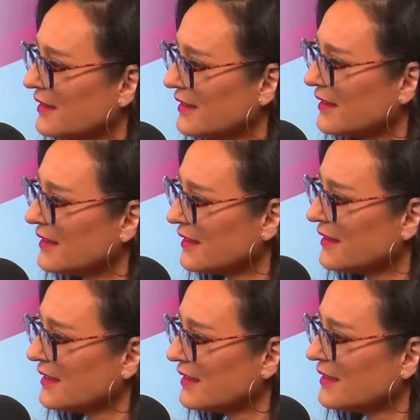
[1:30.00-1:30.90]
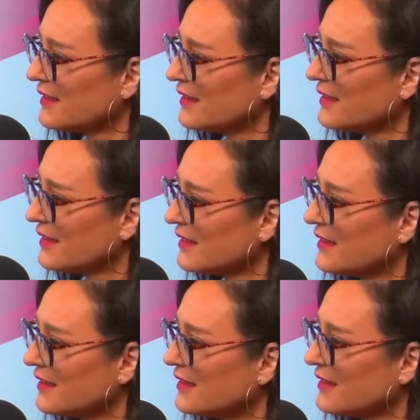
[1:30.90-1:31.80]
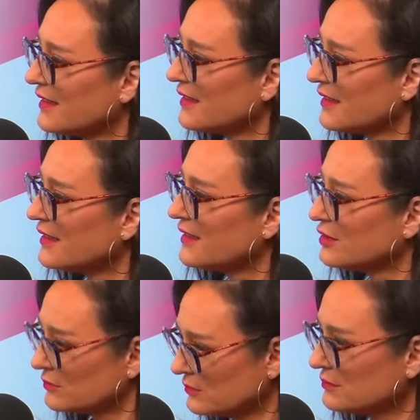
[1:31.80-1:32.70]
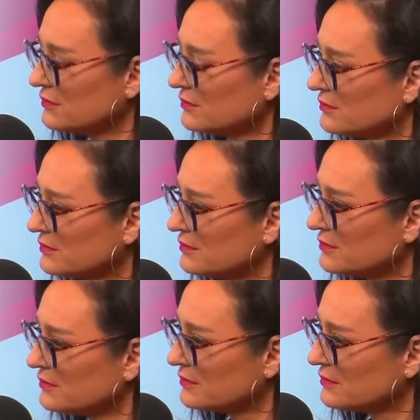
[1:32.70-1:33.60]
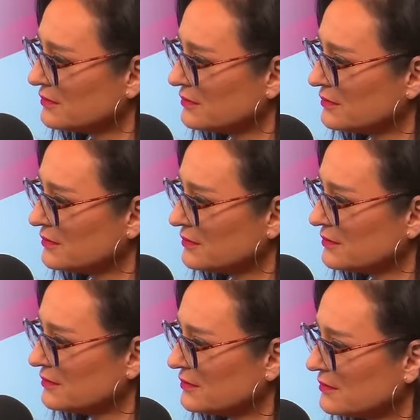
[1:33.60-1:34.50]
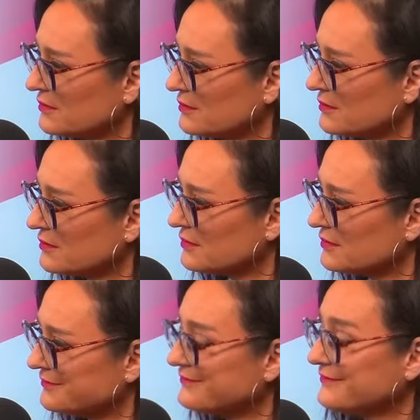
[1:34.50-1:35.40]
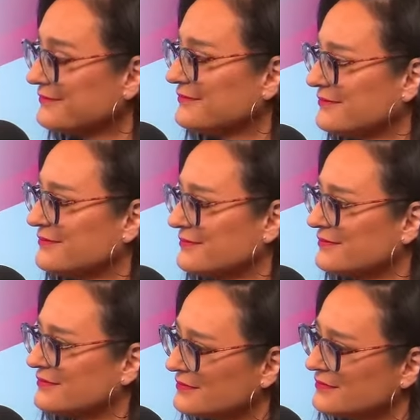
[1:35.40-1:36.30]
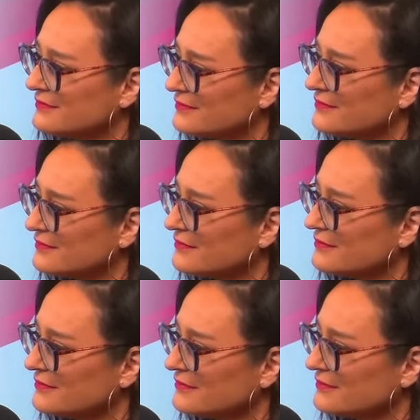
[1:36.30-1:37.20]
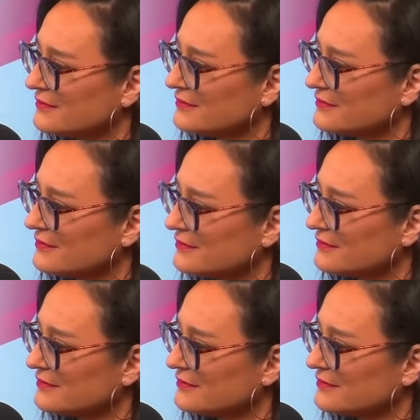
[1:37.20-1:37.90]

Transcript: This person isn't speaking.